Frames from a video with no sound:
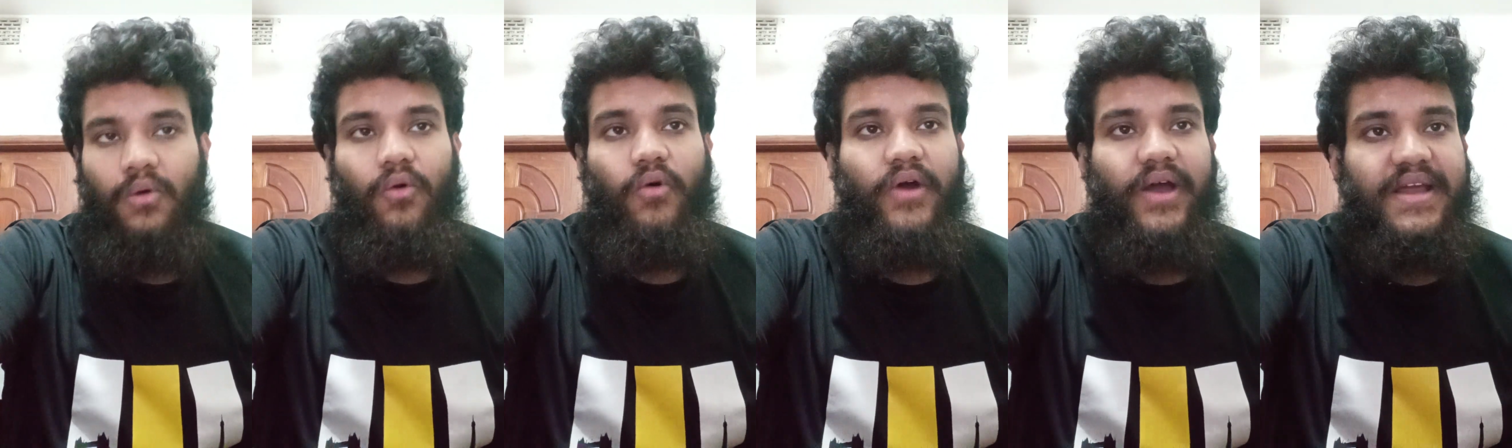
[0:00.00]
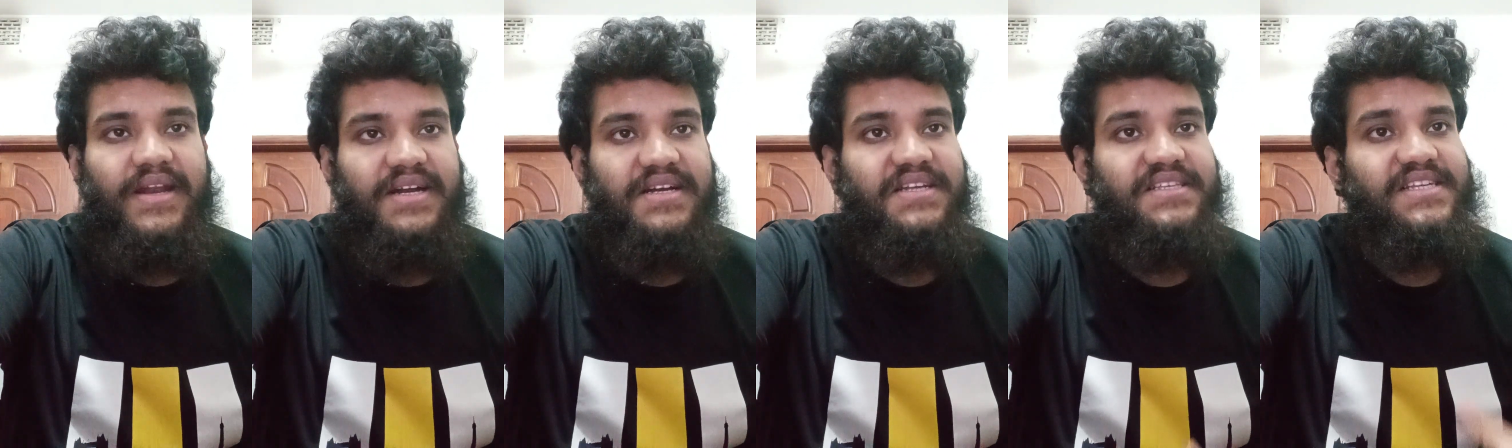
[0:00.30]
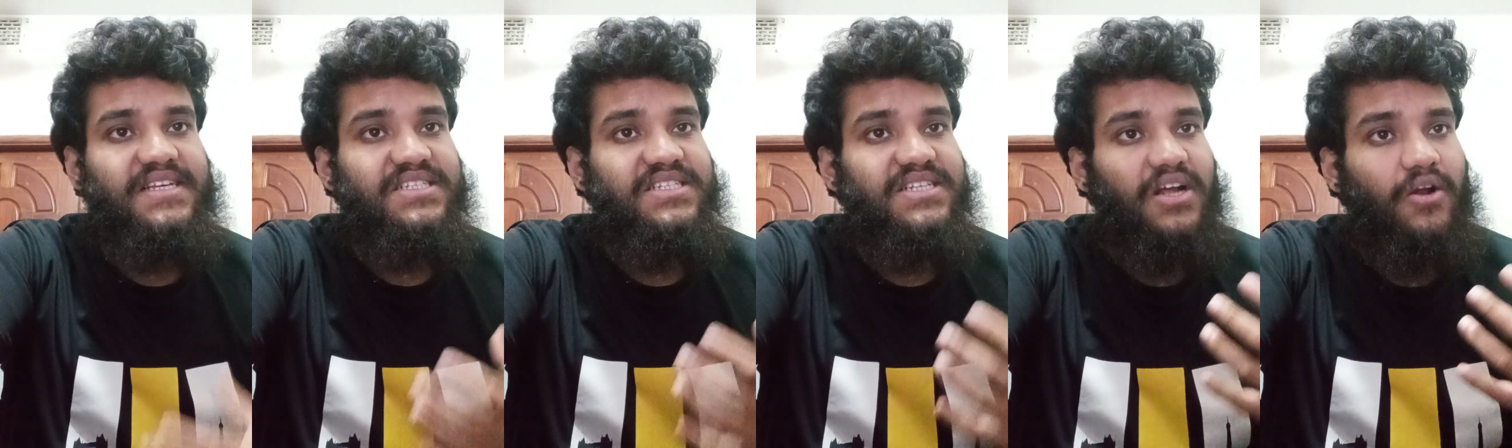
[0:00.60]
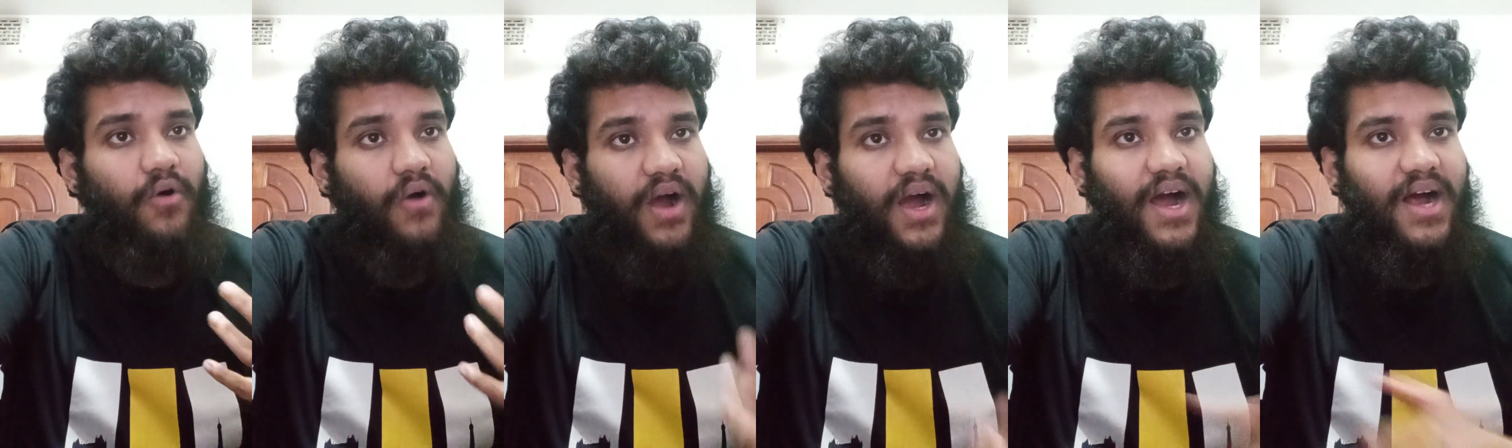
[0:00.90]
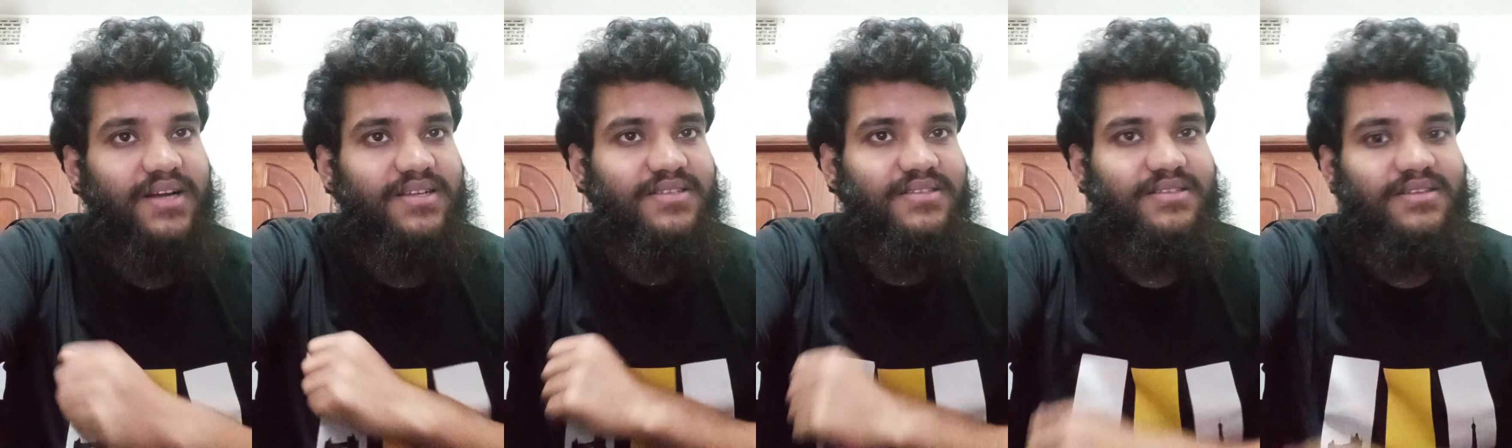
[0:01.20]
when a disaster
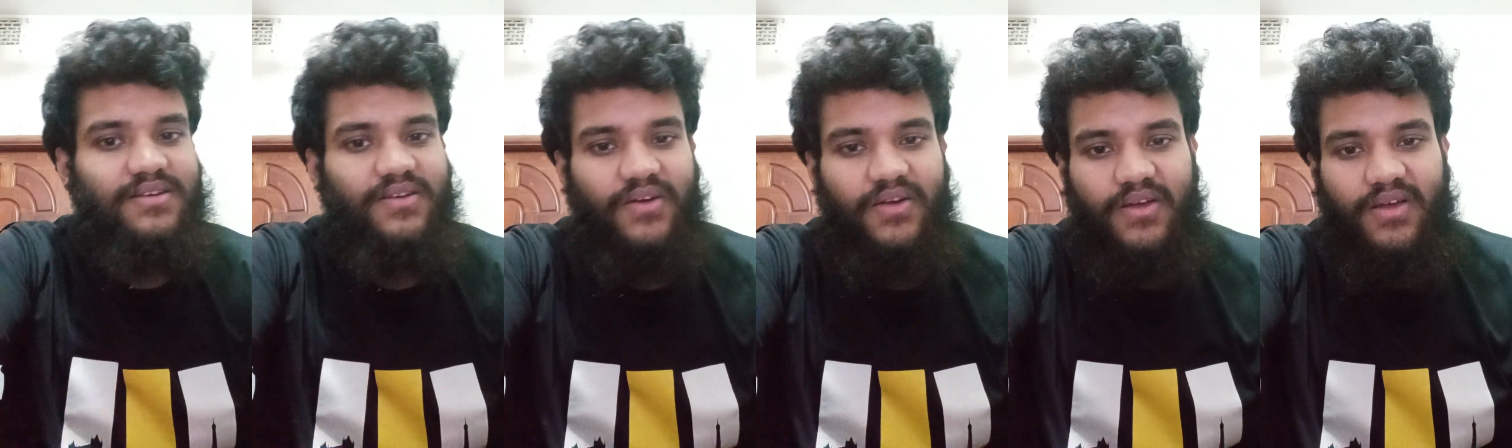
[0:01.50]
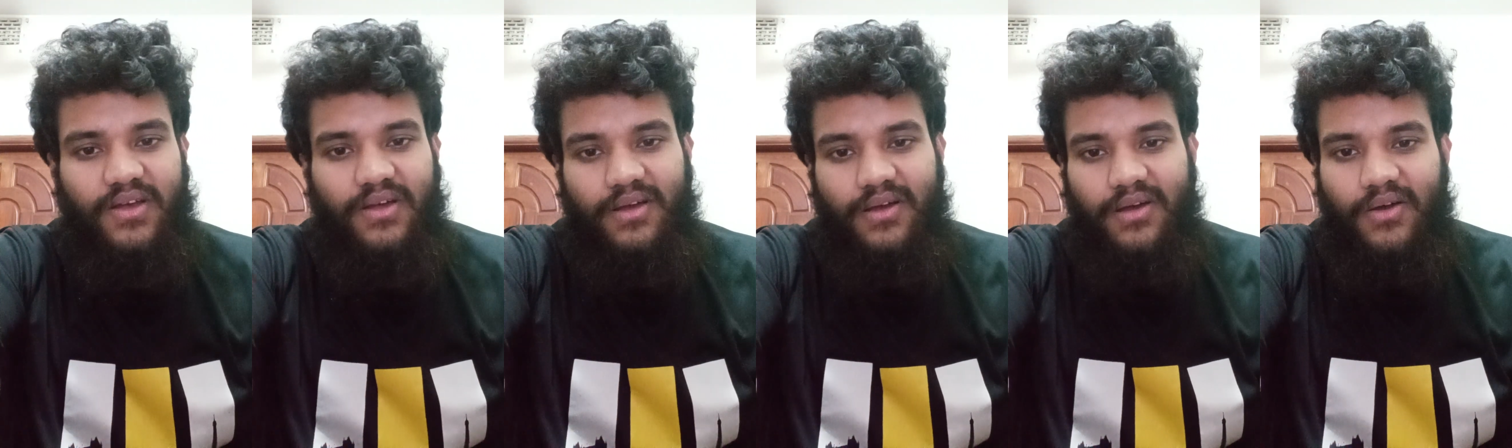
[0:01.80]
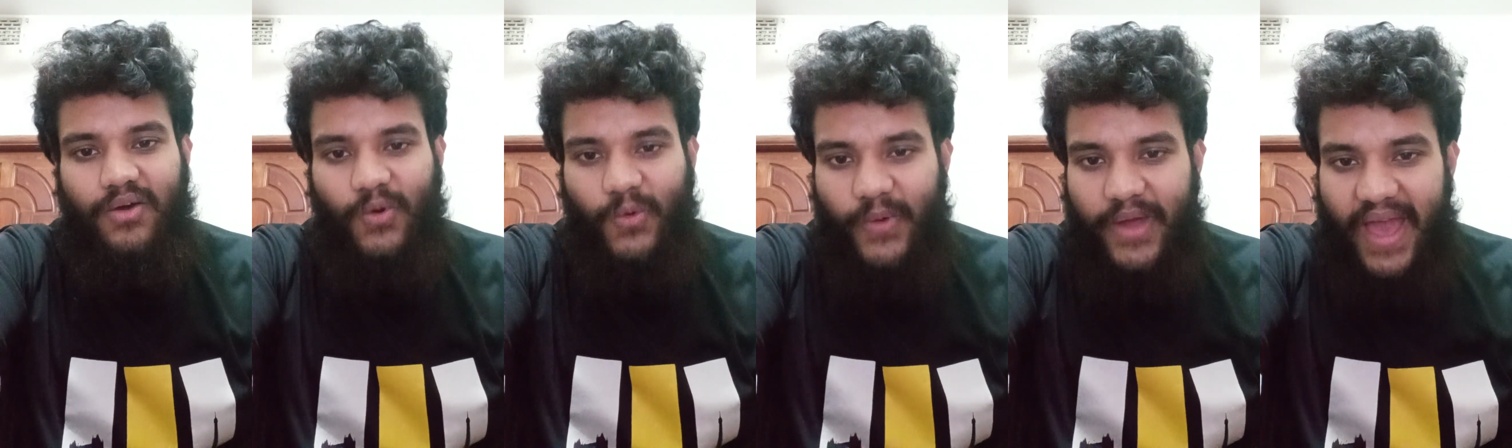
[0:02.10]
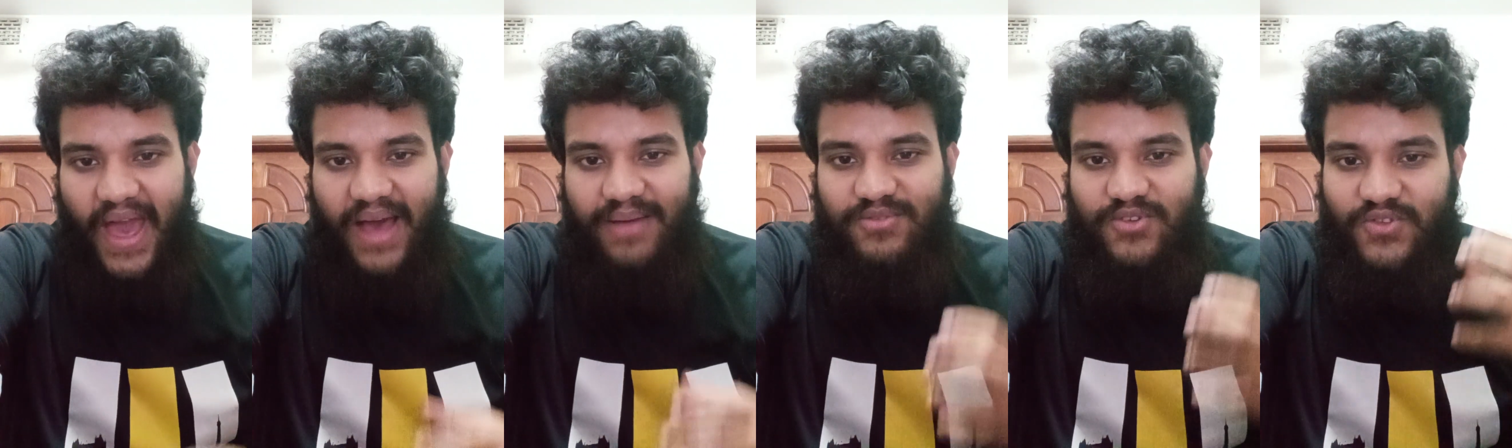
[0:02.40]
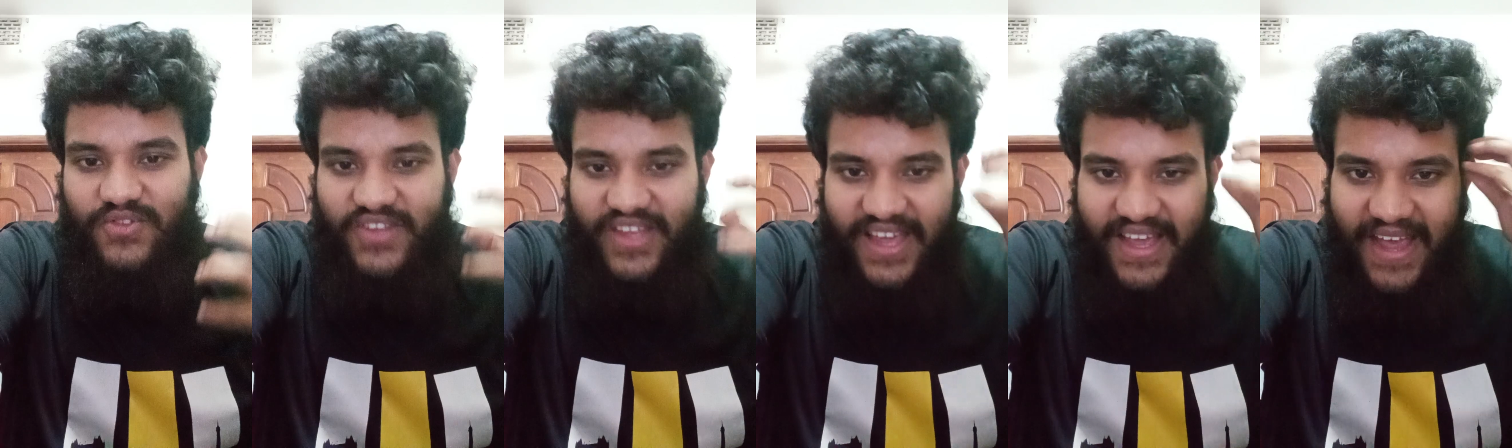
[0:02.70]
occurs, we have
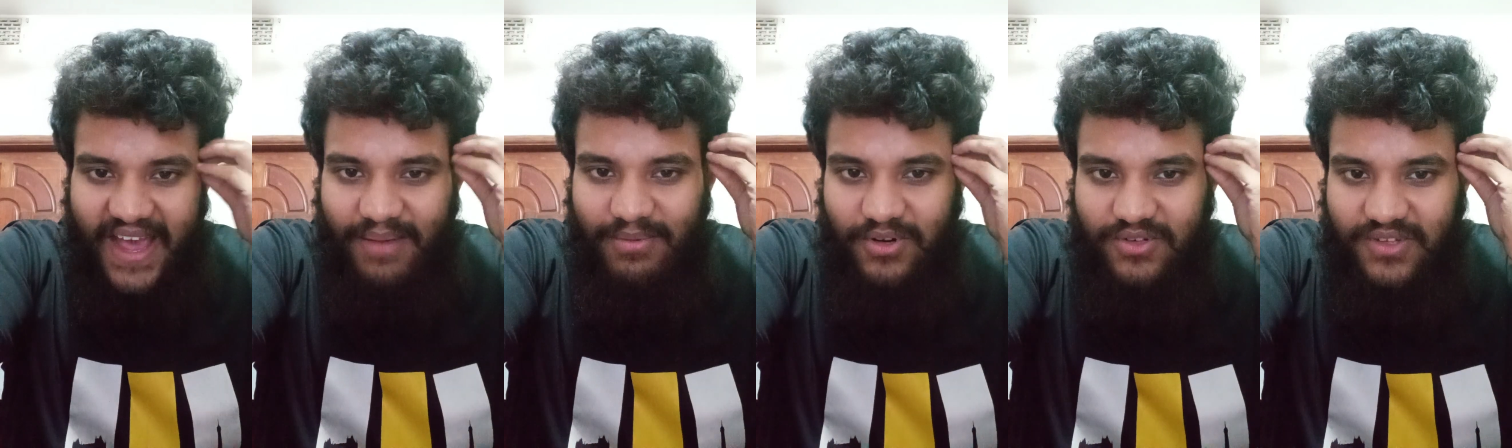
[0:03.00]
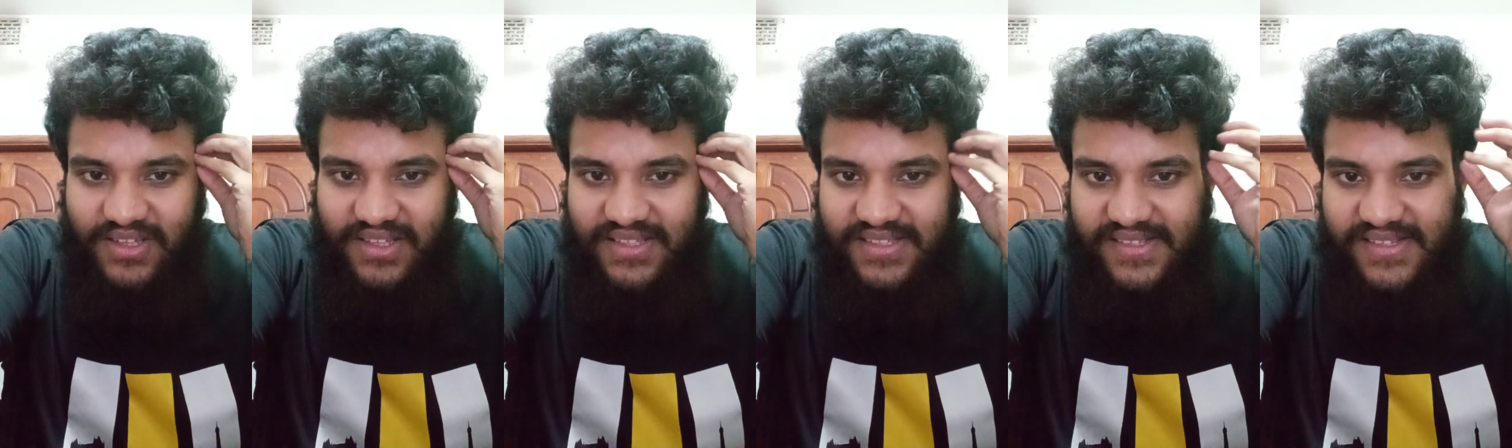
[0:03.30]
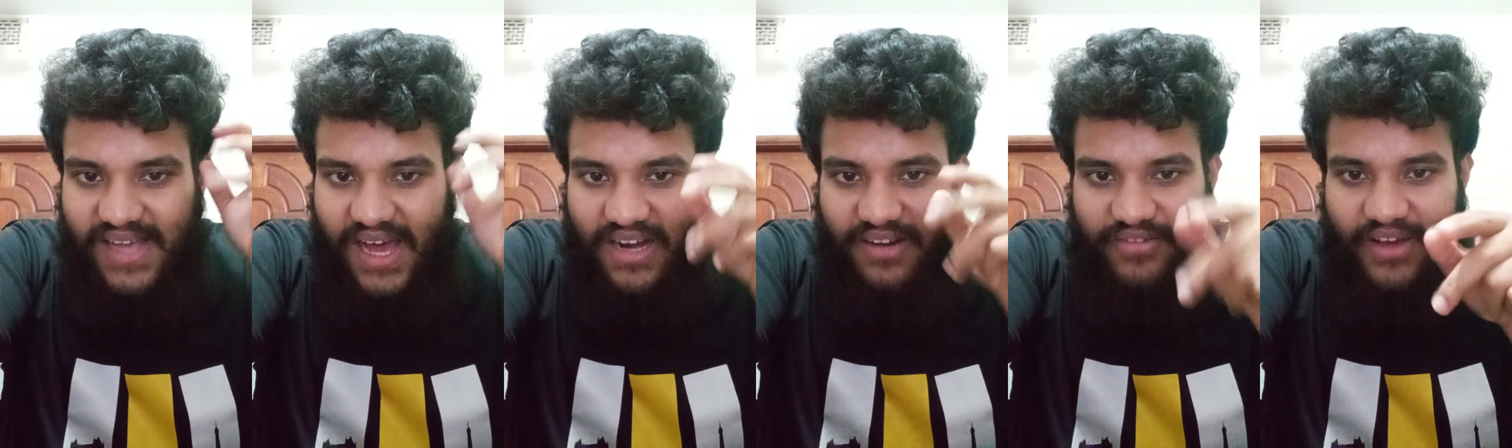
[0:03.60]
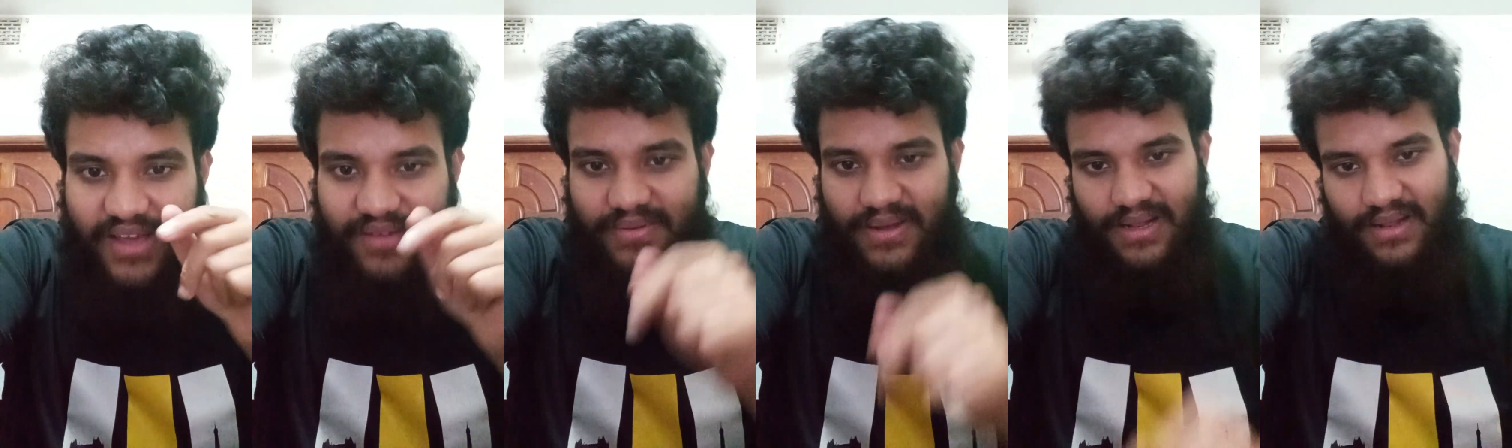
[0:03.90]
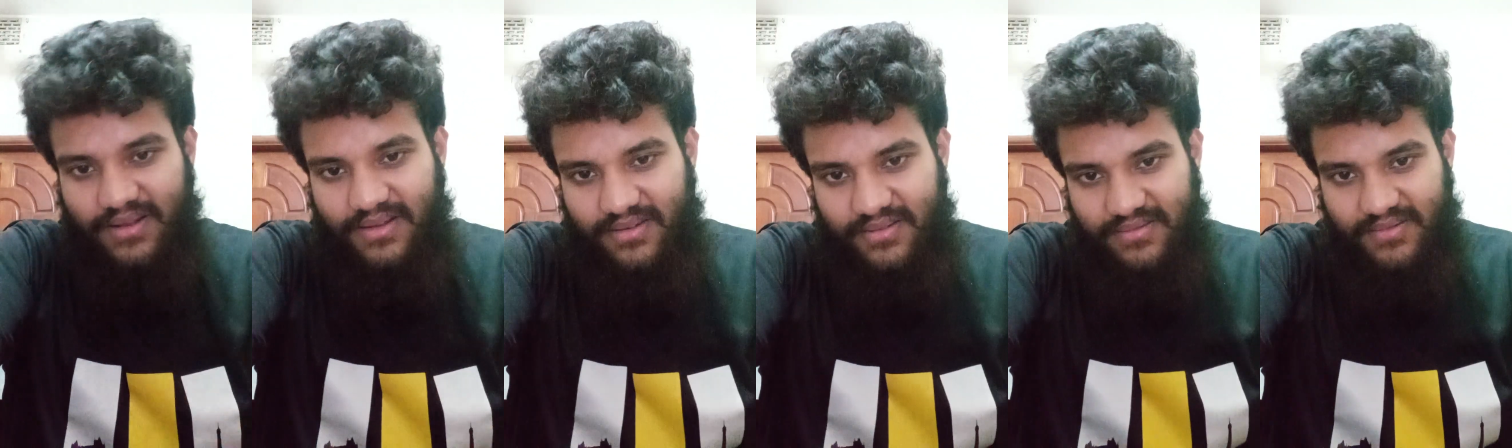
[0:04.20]
to think about its
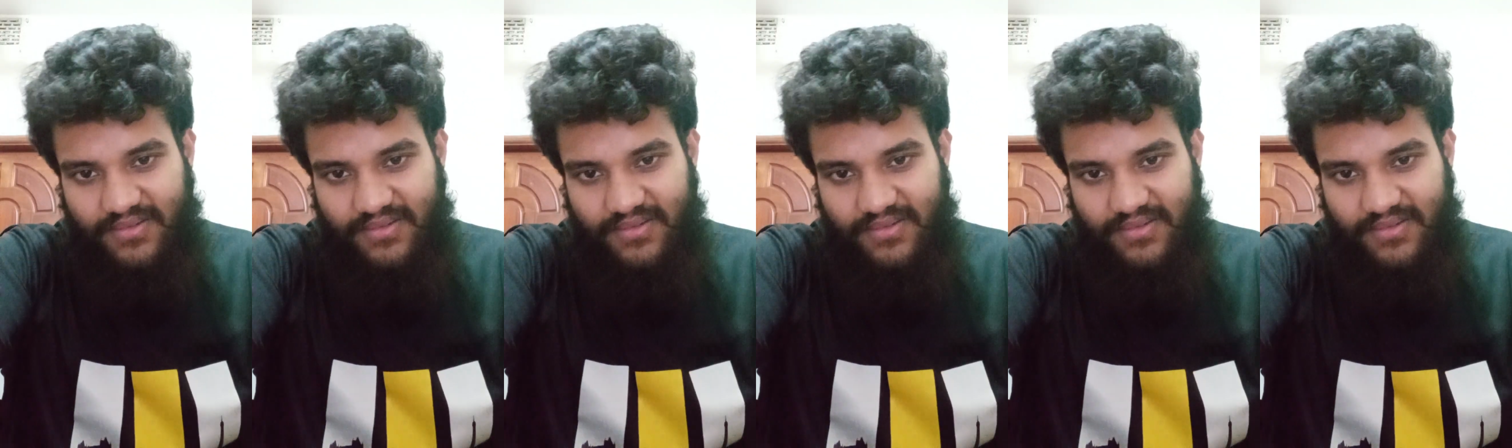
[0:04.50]
survival.